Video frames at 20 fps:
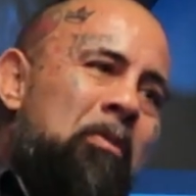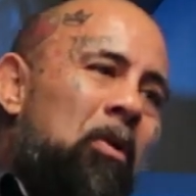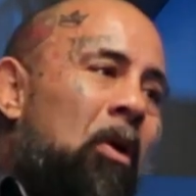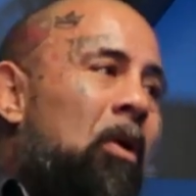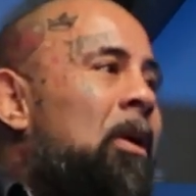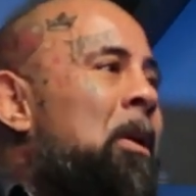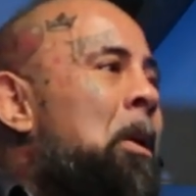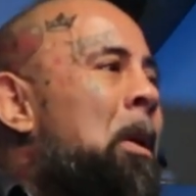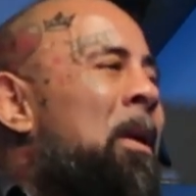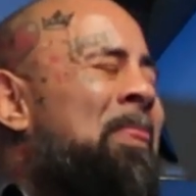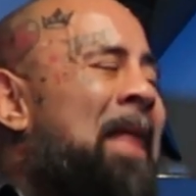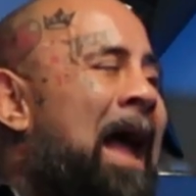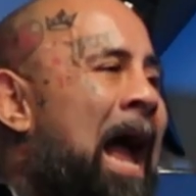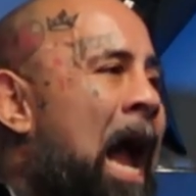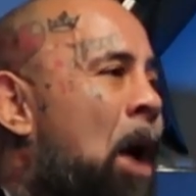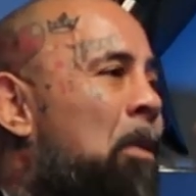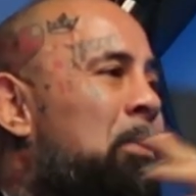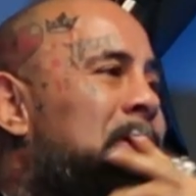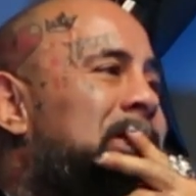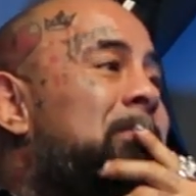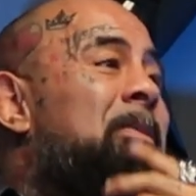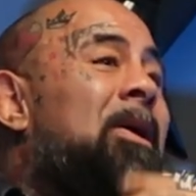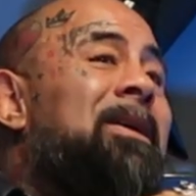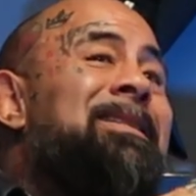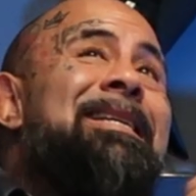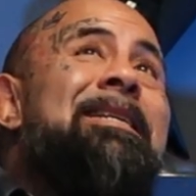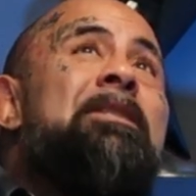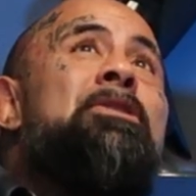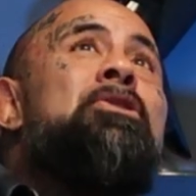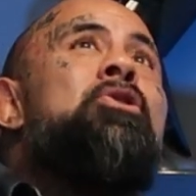you, bro. The Irish sea moss
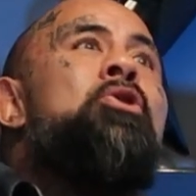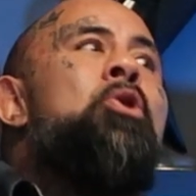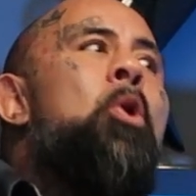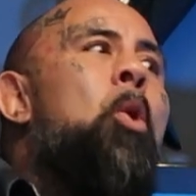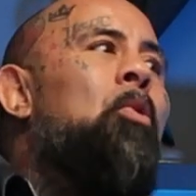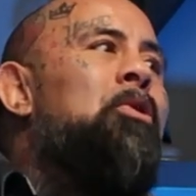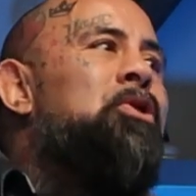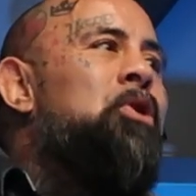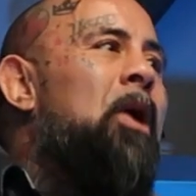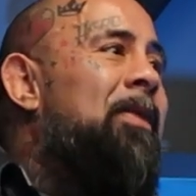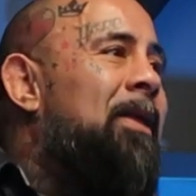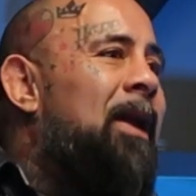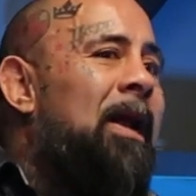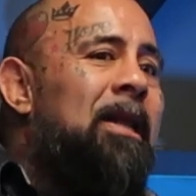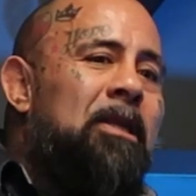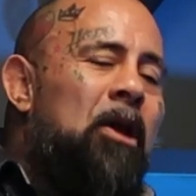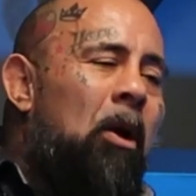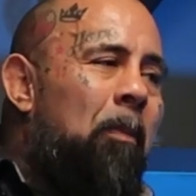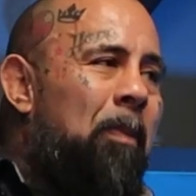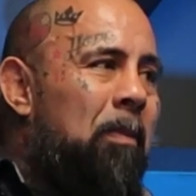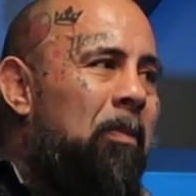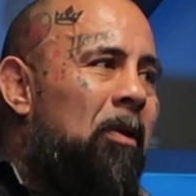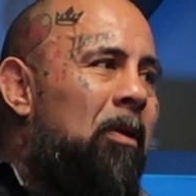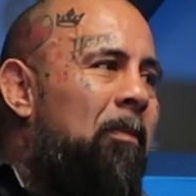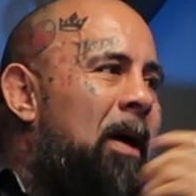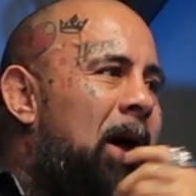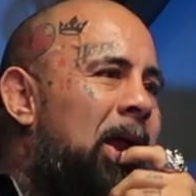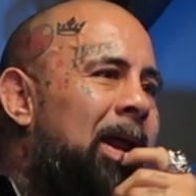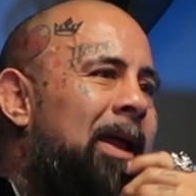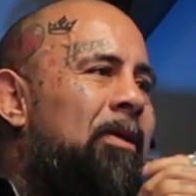is no joke. And then I tell people
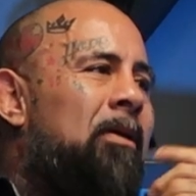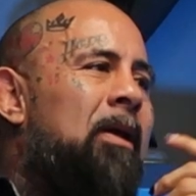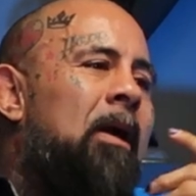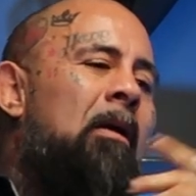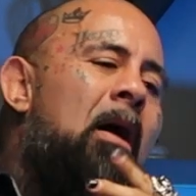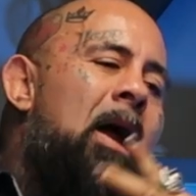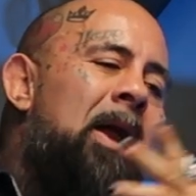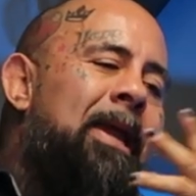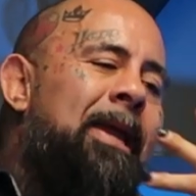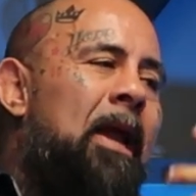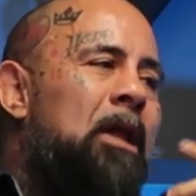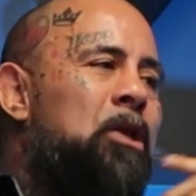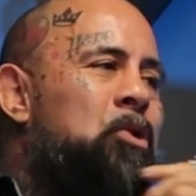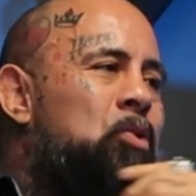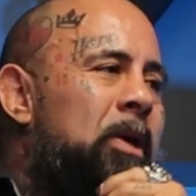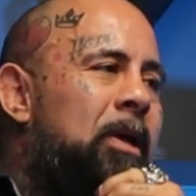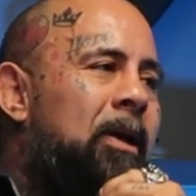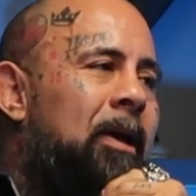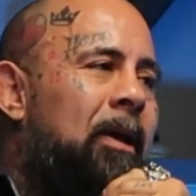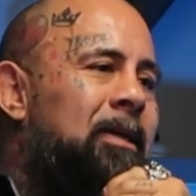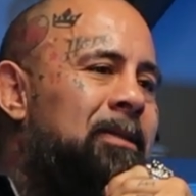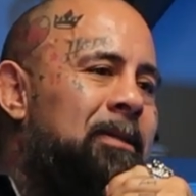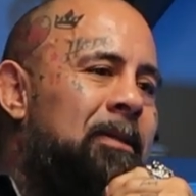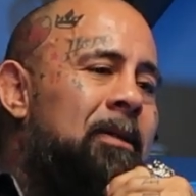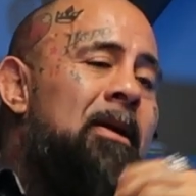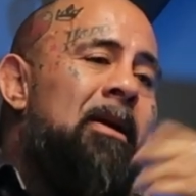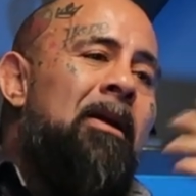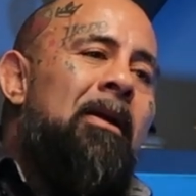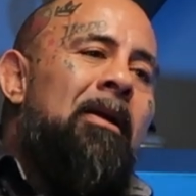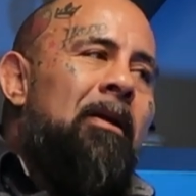about it, and they're like, "Oh, I can't drink it because
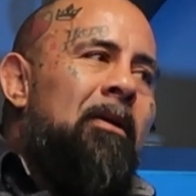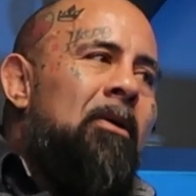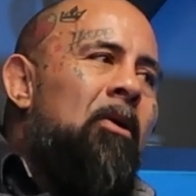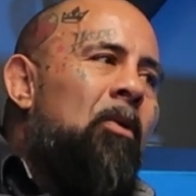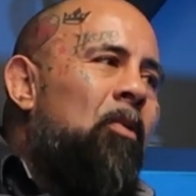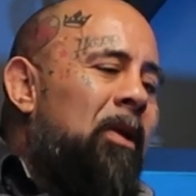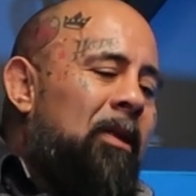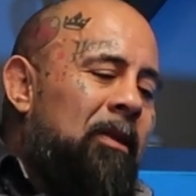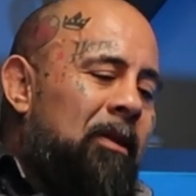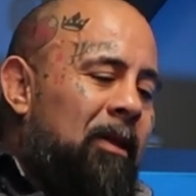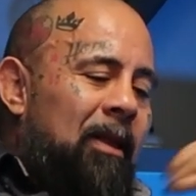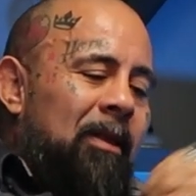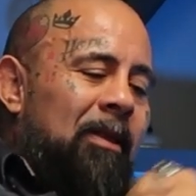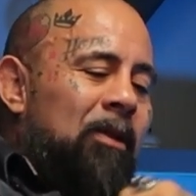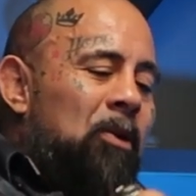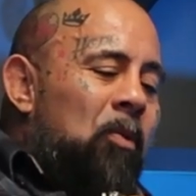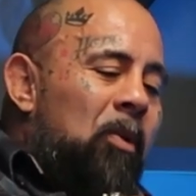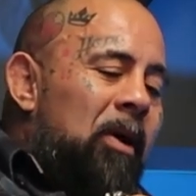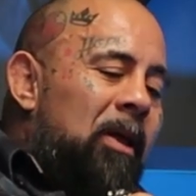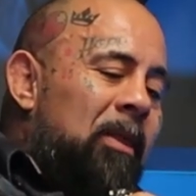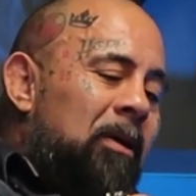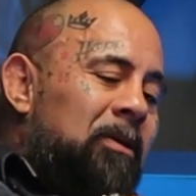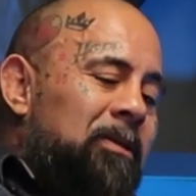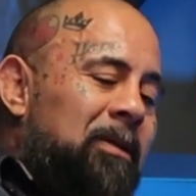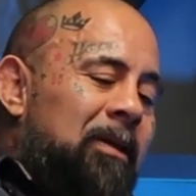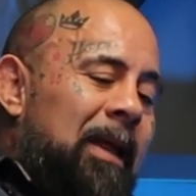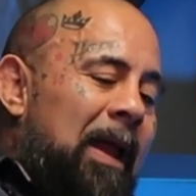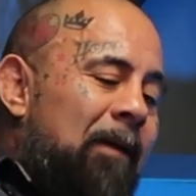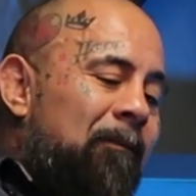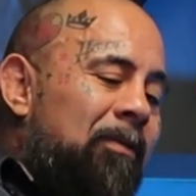you know what? There's
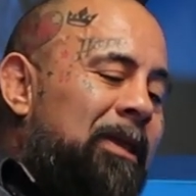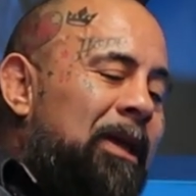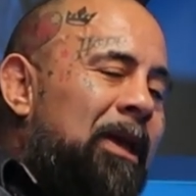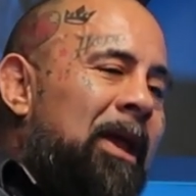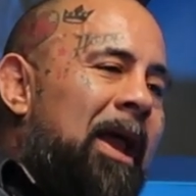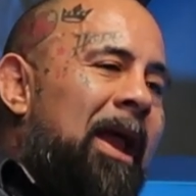everything.